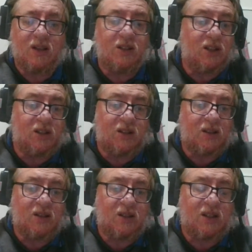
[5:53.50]
just
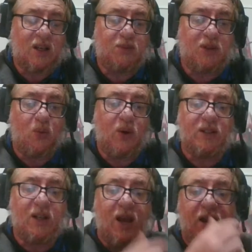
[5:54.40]
seems to
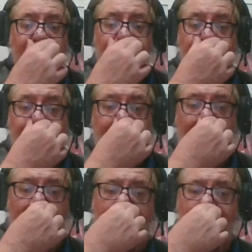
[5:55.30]
resonate
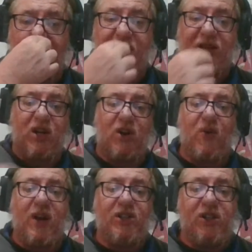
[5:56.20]
every
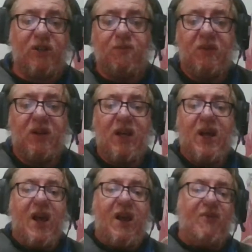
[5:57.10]
generation,
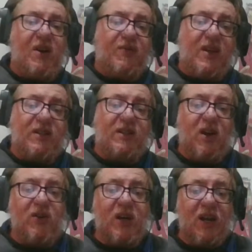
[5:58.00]
even if there's
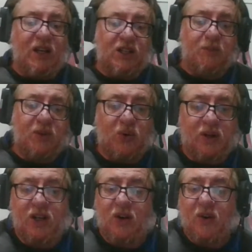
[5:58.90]
no connection
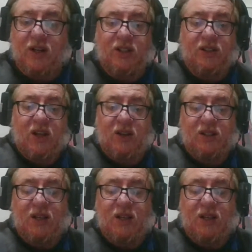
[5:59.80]
between generations. There's